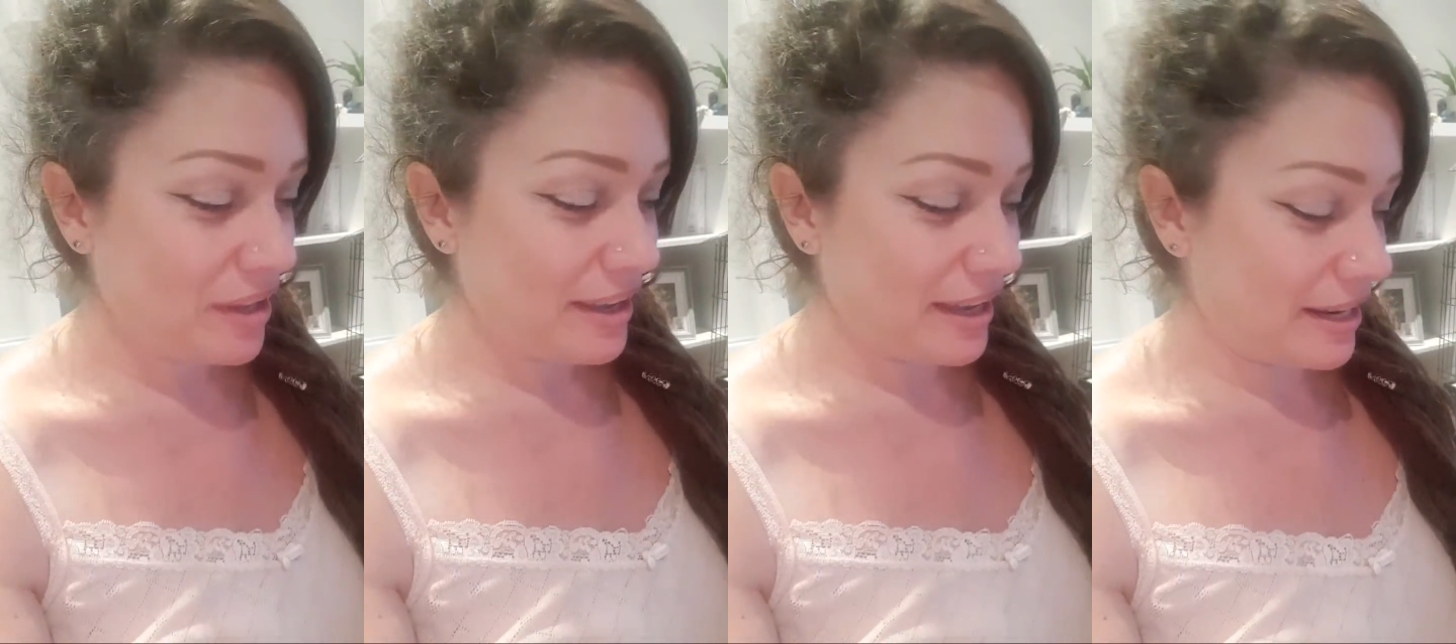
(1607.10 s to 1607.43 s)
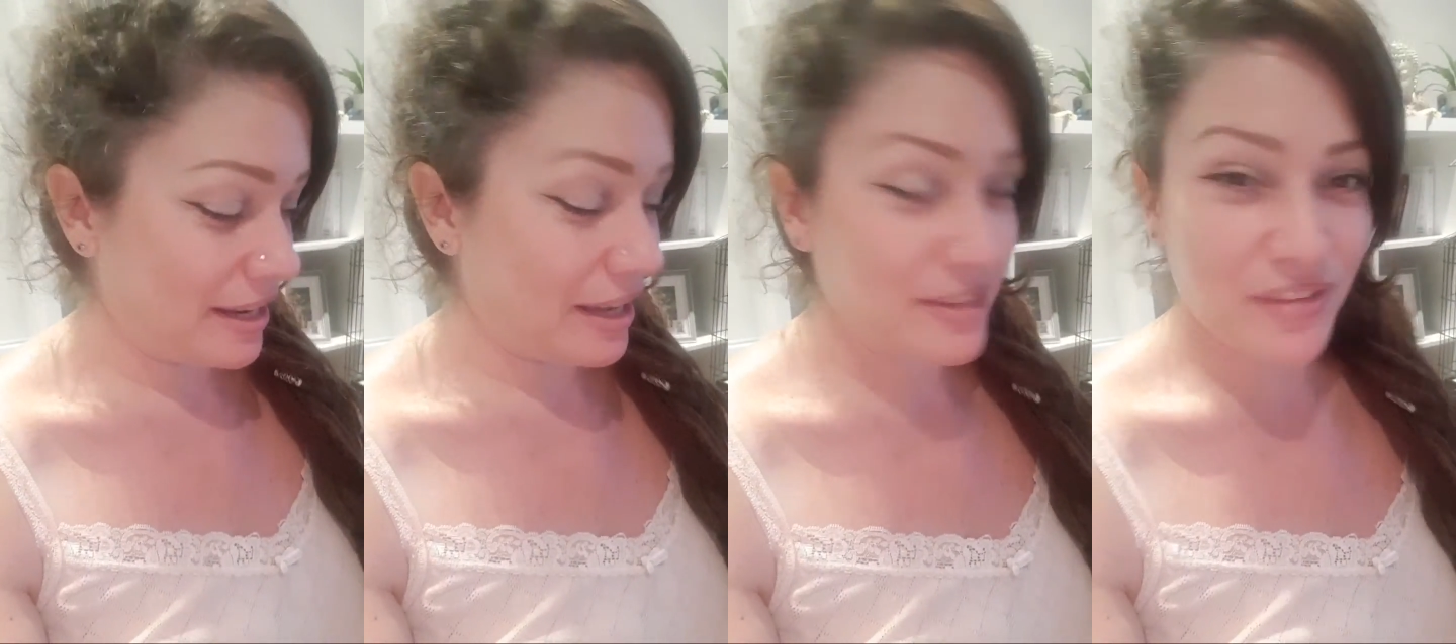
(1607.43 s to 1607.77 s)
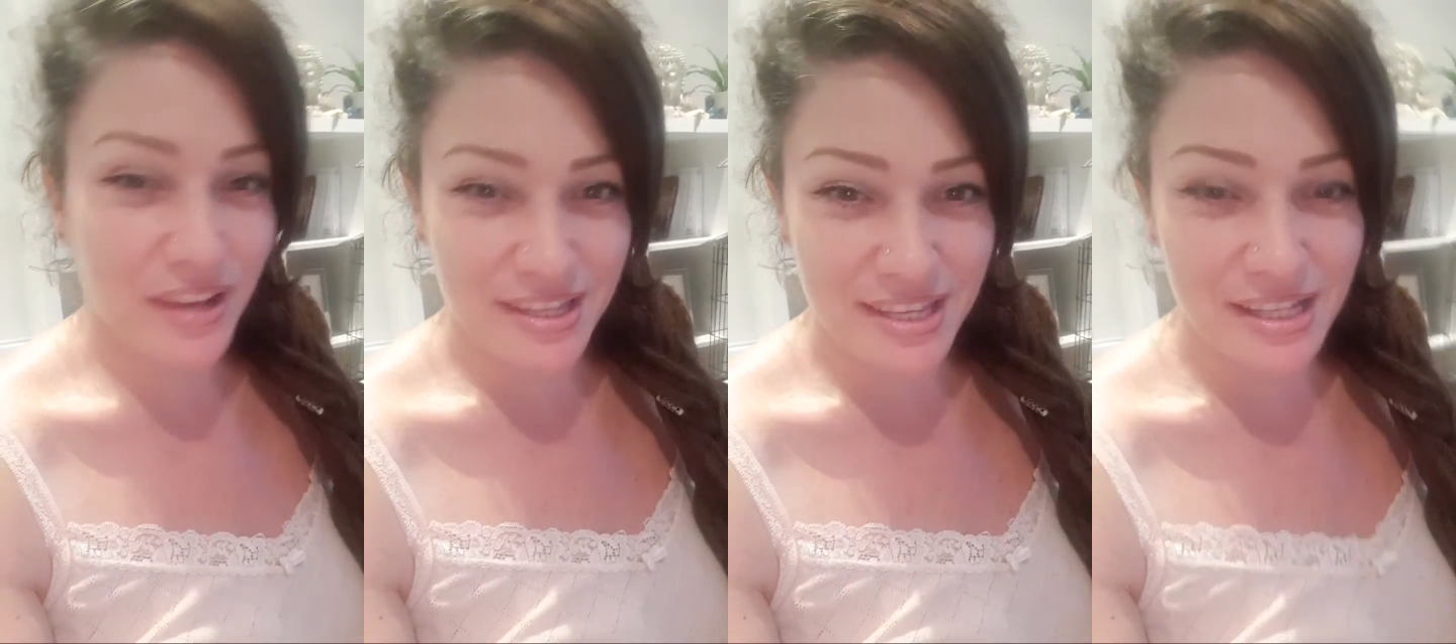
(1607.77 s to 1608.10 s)
and I
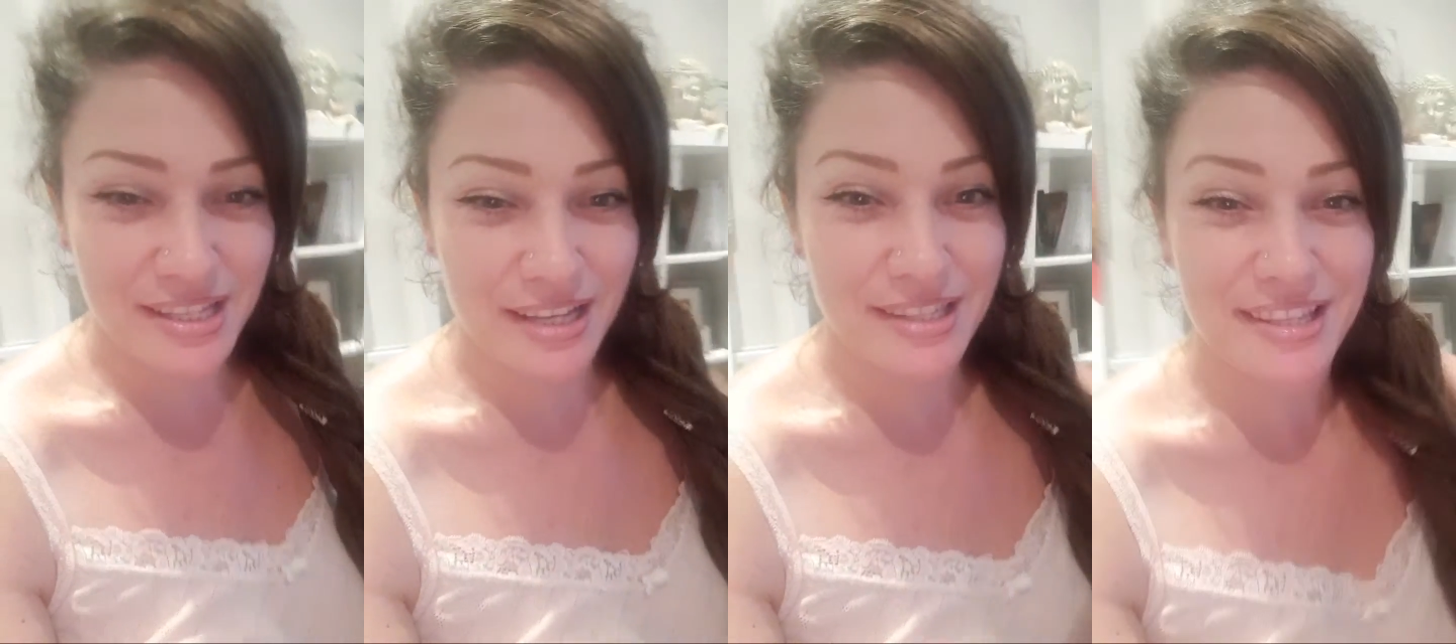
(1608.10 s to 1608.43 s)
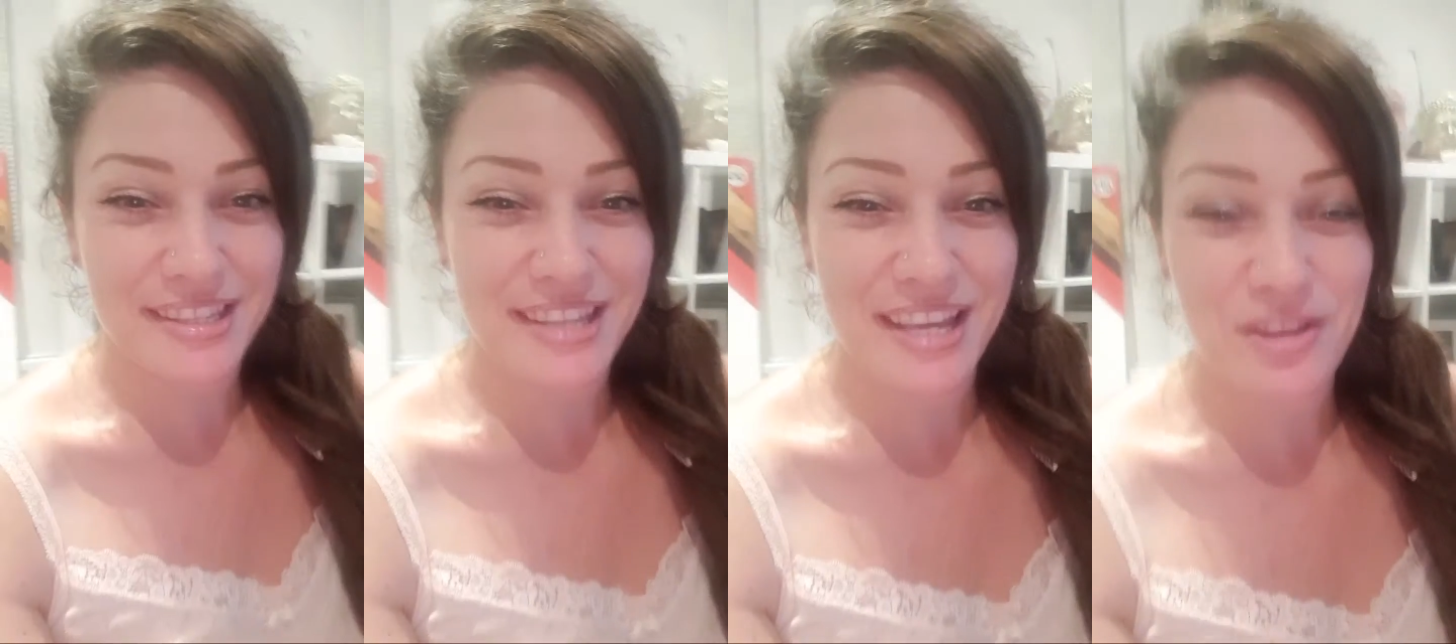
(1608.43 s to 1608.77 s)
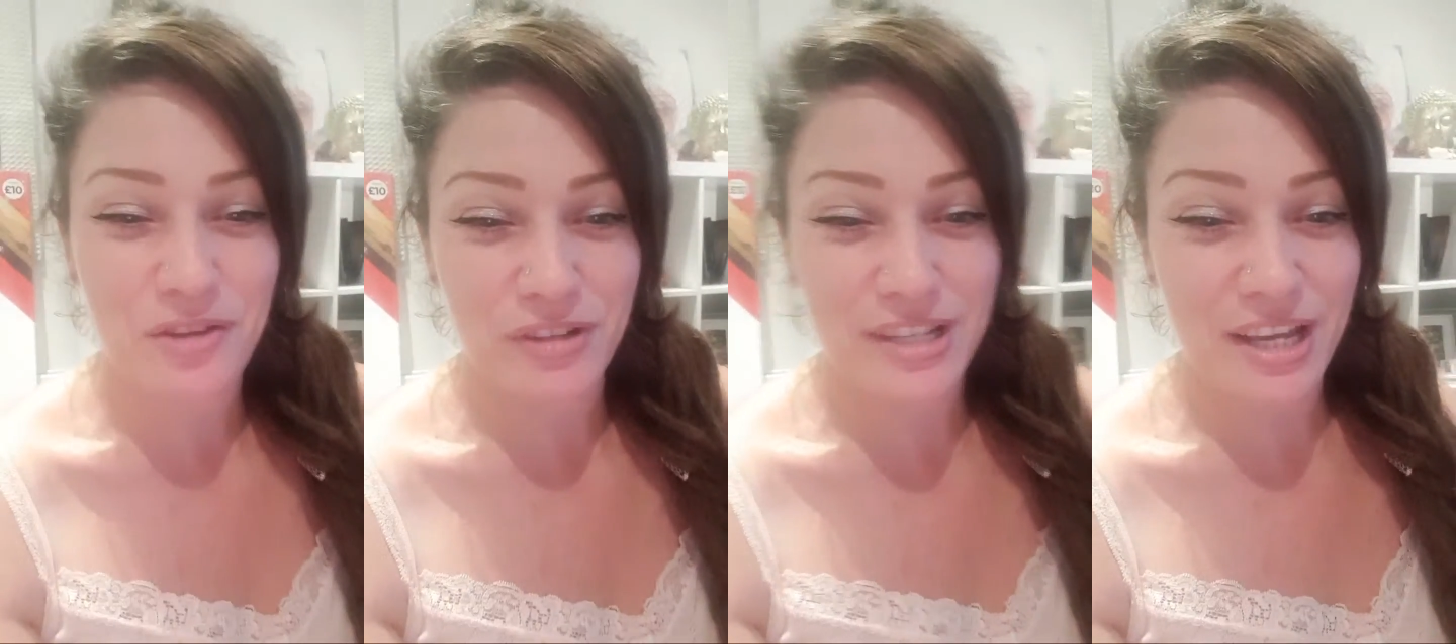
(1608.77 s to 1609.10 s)
think I said tatted tea
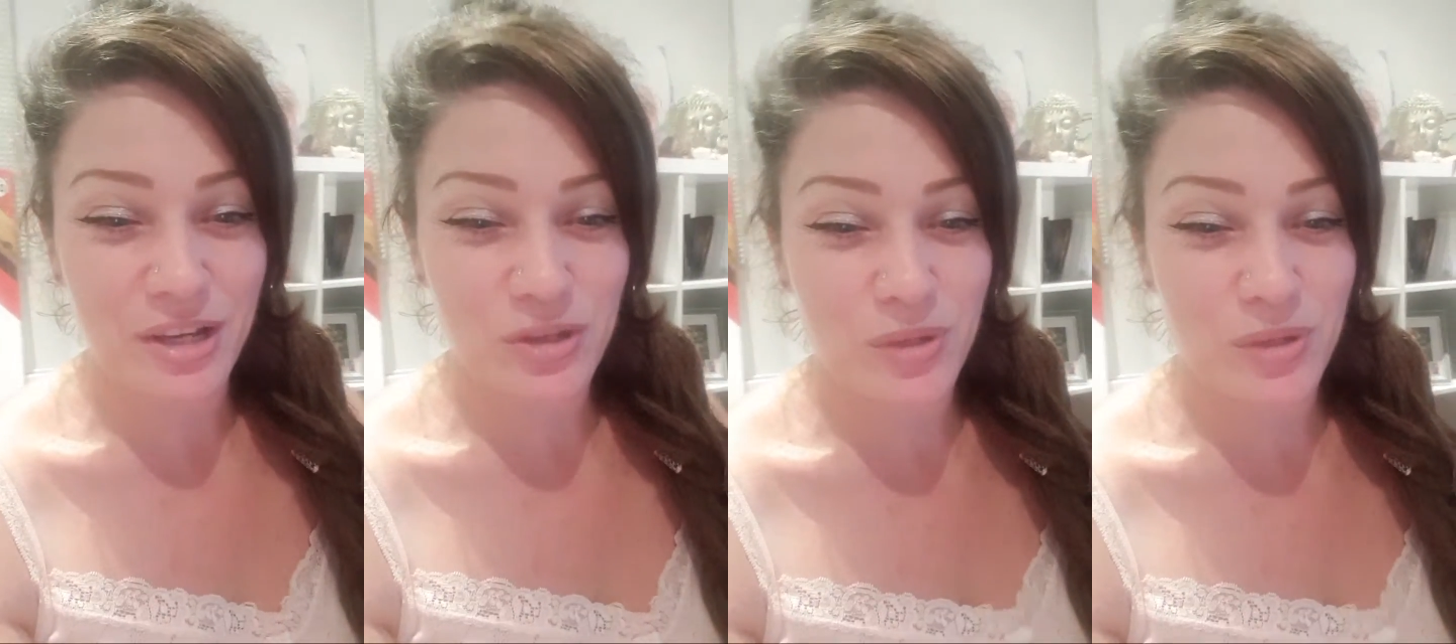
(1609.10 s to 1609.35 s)
the other day because